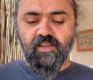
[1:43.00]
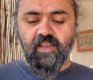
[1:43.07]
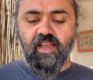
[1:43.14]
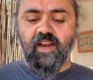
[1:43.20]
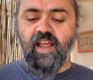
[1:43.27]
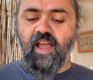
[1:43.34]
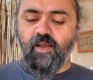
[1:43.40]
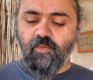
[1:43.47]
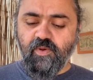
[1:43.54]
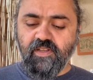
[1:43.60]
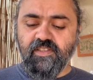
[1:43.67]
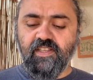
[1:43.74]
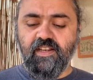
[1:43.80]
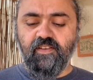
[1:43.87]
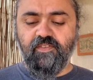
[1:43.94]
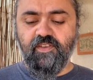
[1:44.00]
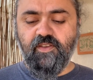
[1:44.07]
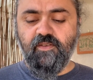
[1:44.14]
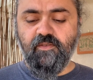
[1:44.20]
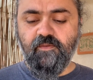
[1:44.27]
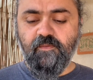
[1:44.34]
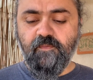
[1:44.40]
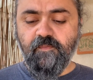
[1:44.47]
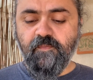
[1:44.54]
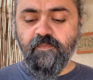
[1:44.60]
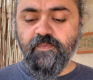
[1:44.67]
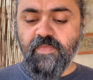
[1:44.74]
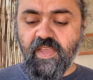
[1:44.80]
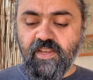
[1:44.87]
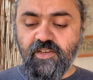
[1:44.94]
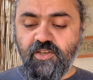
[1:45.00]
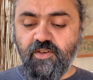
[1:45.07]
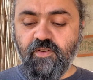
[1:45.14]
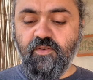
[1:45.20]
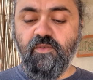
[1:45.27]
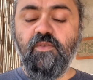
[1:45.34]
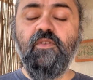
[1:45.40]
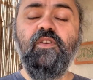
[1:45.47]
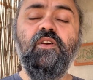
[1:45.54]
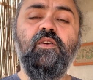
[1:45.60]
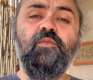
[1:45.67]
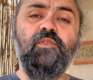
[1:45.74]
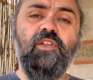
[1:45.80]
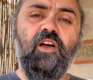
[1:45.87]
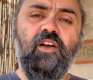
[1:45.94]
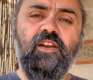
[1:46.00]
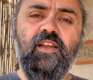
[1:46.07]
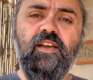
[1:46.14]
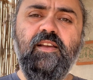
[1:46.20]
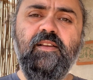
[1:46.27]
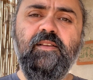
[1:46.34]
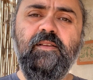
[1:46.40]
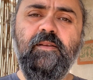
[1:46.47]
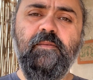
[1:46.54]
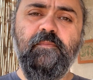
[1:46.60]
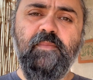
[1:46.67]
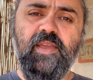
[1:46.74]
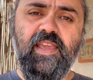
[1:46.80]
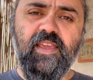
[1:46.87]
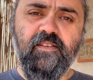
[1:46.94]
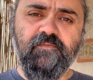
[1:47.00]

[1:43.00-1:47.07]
And I will deliver you, and you will honor me.